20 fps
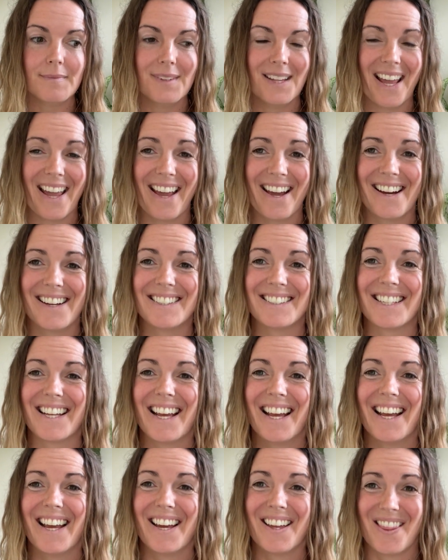And
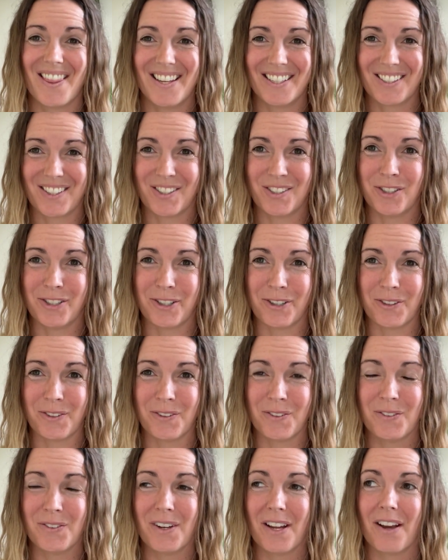this
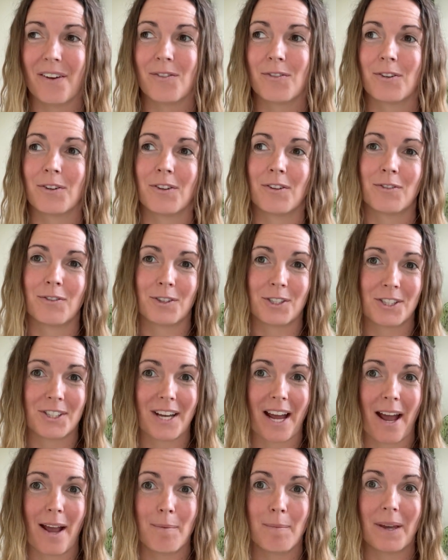June, for the first
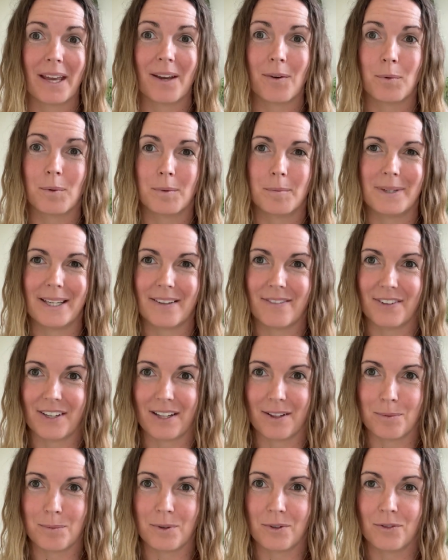time, it will be
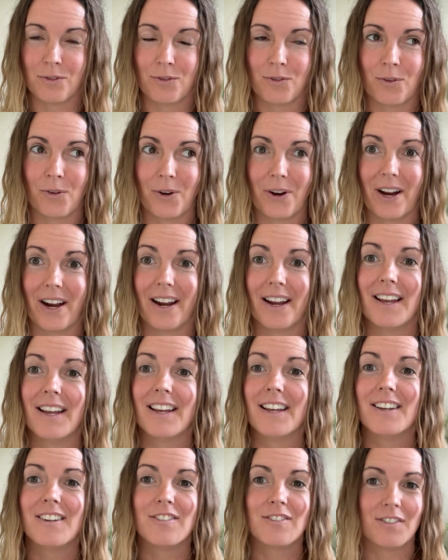available for
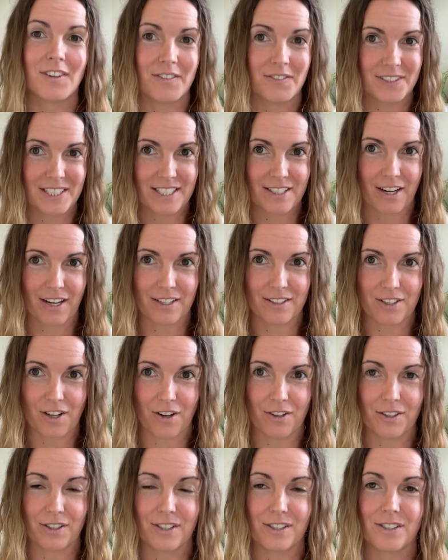
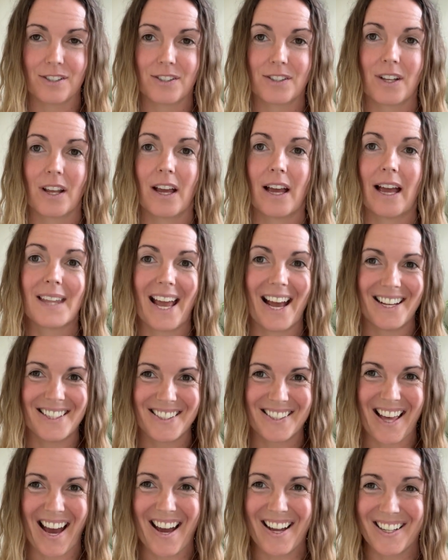$59, as
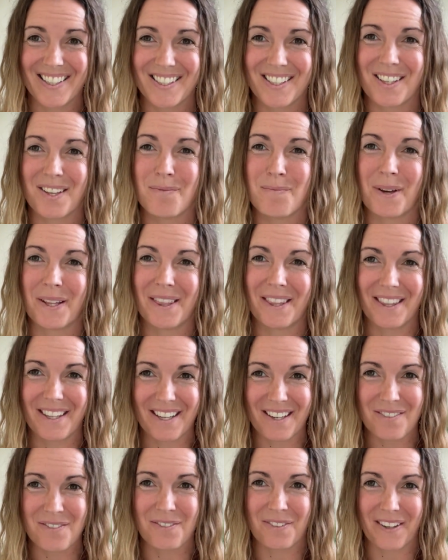that is the
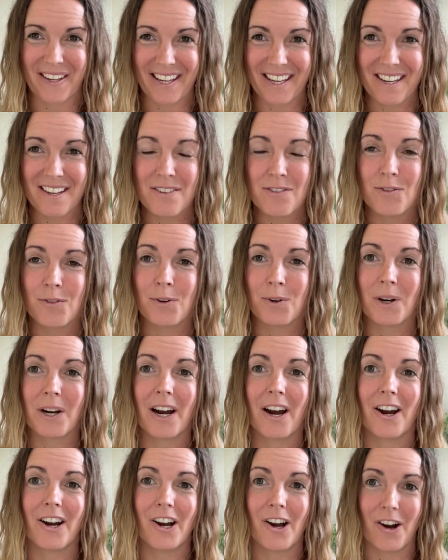monthly fee for
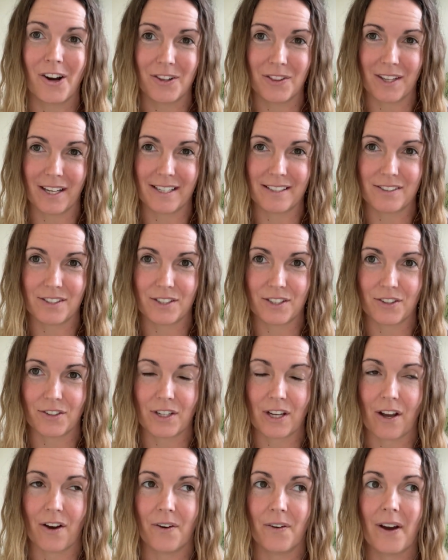our online
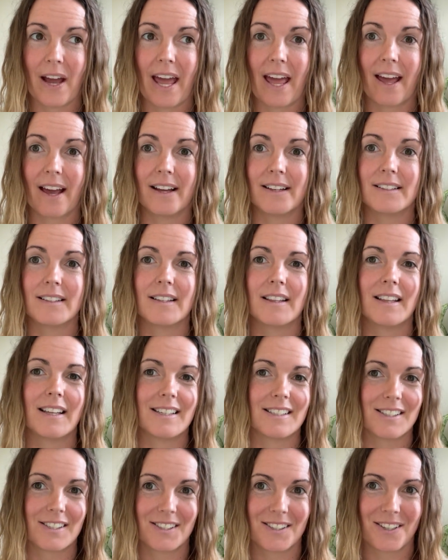studio. And
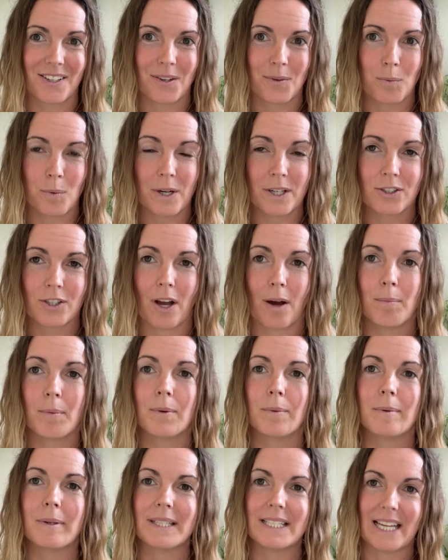this workshop will
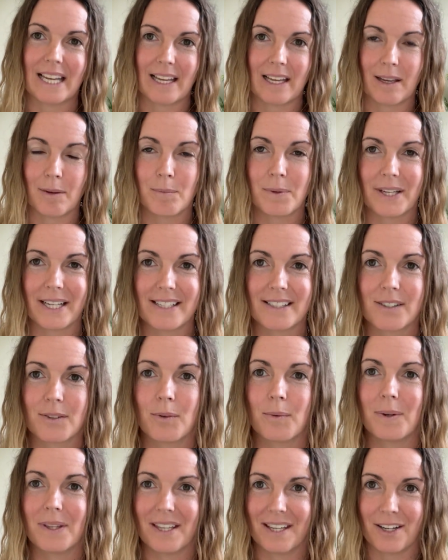be taking place
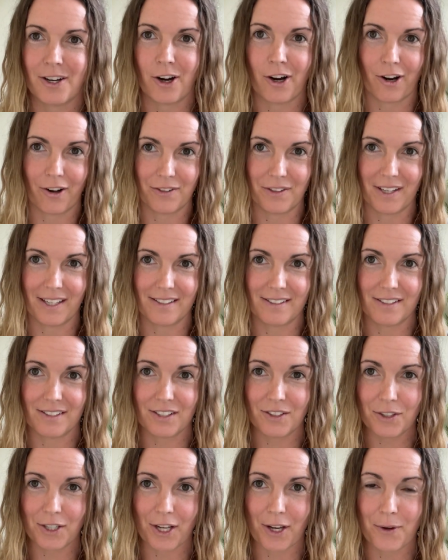within our online
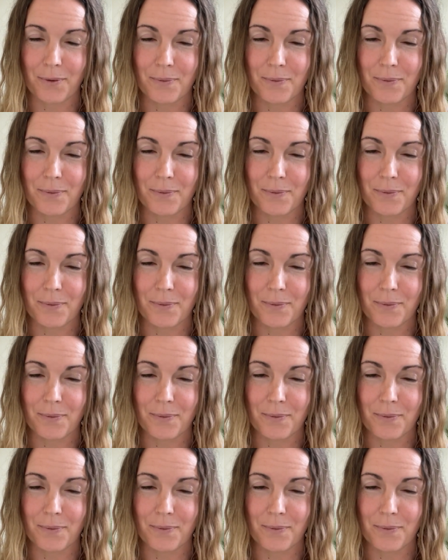studio.